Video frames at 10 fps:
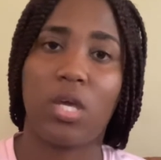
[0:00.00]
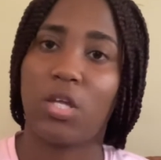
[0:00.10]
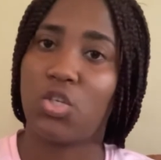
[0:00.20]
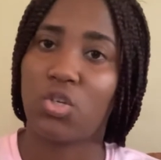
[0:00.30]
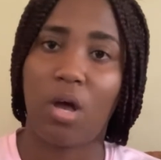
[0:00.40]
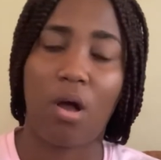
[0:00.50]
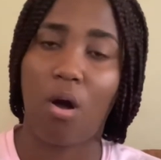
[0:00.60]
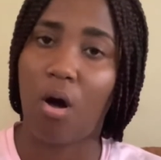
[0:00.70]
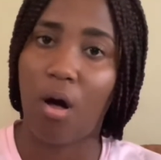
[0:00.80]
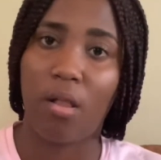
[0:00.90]
can track
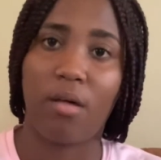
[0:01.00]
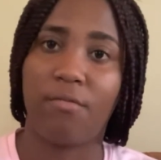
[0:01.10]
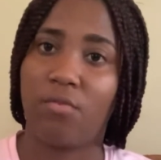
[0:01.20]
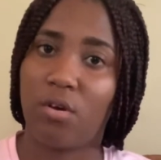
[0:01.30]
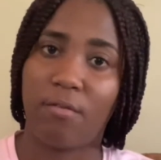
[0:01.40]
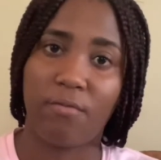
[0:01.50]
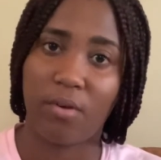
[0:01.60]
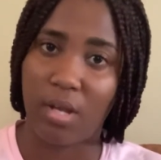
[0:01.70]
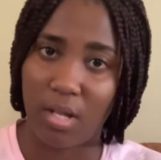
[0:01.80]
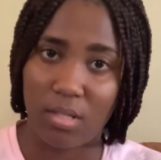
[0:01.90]
all of your
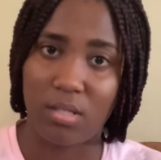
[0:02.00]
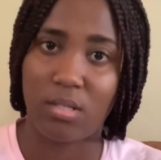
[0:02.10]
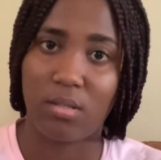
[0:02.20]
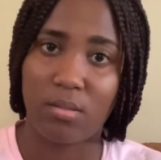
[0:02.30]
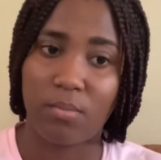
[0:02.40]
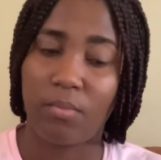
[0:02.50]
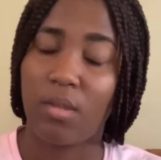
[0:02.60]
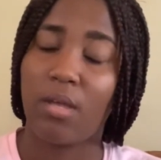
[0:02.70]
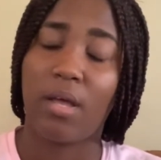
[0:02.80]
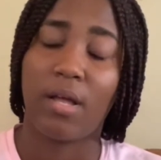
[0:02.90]
finances.
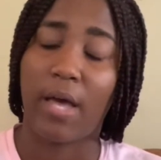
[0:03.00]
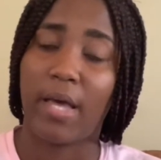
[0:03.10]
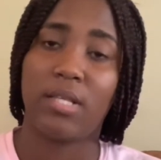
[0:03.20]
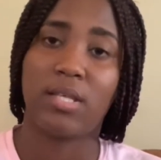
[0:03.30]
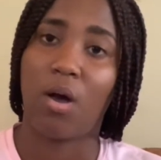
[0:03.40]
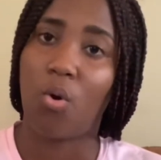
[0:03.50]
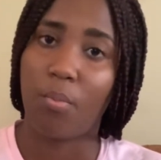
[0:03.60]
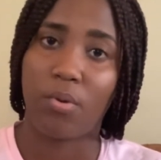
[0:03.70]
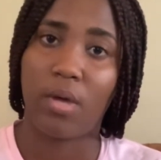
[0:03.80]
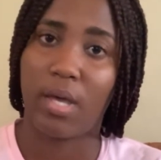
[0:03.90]
Guys, I hope
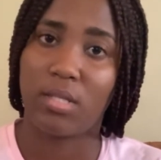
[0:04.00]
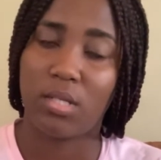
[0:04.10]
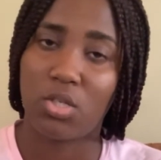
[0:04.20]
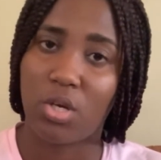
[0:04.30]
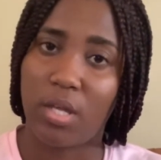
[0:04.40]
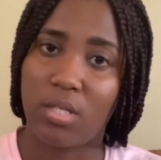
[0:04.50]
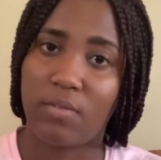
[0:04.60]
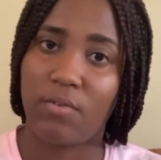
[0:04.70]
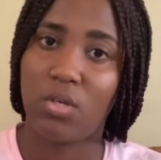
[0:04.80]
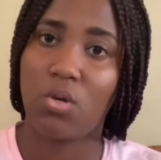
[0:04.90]
you guys enjoy this
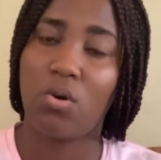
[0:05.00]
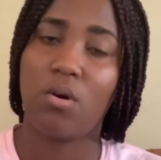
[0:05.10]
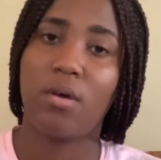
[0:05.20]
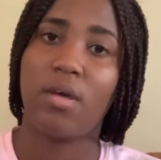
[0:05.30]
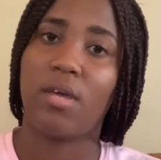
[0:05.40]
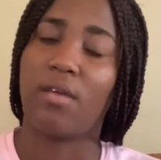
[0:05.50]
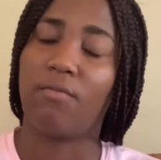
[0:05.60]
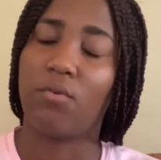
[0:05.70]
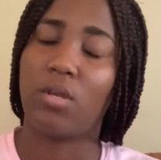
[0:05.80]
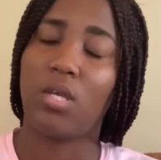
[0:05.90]
video. If
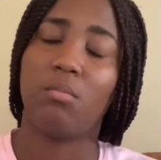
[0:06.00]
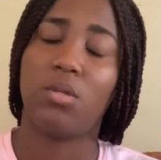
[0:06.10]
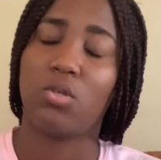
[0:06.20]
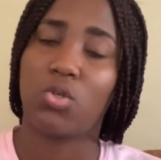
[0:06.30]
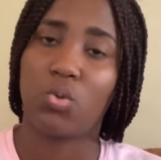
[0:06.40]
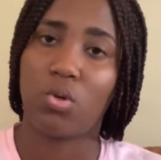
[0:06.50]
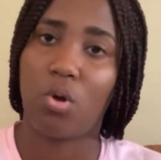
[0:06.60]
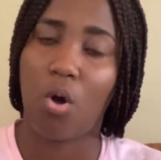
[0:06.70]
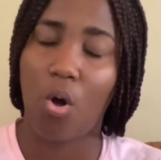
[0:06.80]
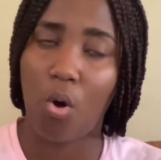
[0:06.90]
you need me to show
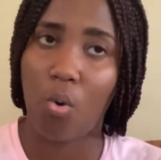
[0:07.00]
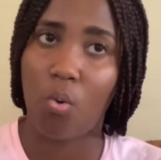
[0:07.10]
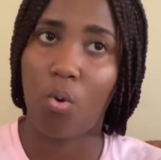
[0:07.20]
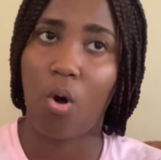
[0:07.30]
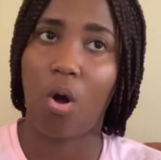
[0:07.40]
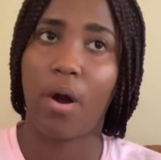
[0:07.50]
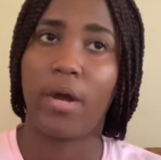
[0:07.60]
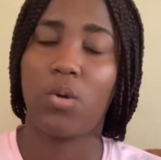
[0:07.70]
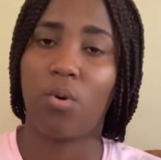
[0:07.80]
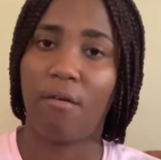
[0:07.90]
you how, or
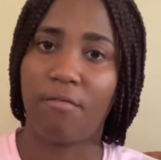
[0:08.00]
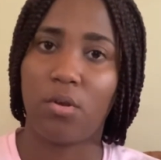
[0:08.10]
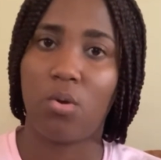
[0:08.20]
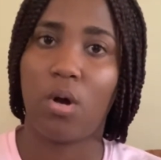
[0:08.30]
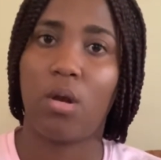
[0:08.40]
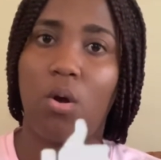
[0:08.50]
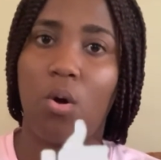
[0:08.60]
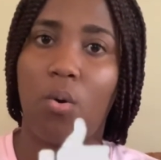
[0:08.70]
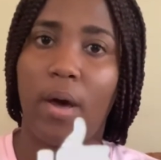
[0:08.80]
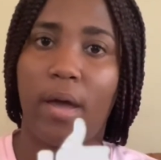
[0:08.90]
do a video on
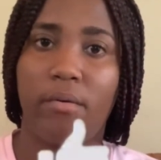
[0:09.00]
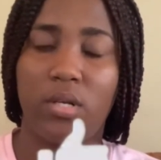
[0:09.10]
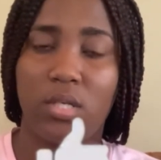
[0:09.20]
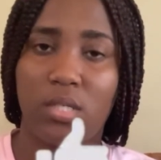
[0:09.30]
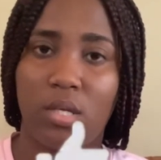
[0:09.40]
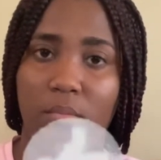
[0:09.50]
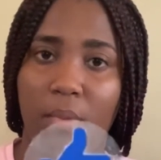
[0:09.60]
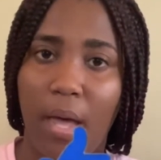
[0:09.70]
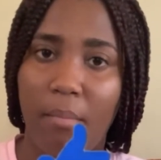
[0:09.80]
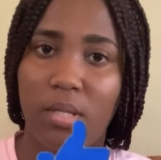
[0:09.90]
how I registered
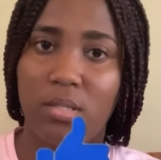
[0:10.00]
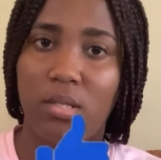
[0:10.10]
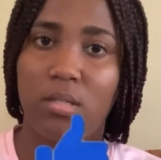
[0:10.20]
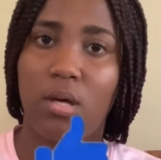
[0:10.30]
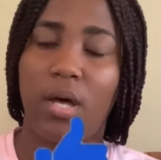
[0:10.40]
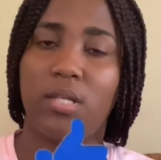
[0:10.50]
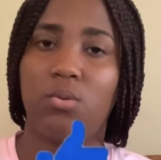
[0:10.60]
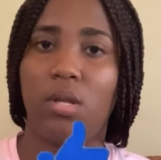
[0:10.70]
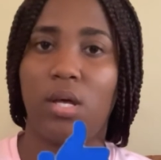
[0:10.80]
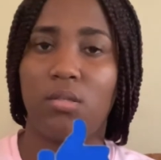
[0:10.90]
my business as
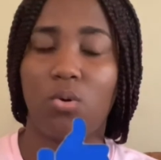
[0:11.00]
well as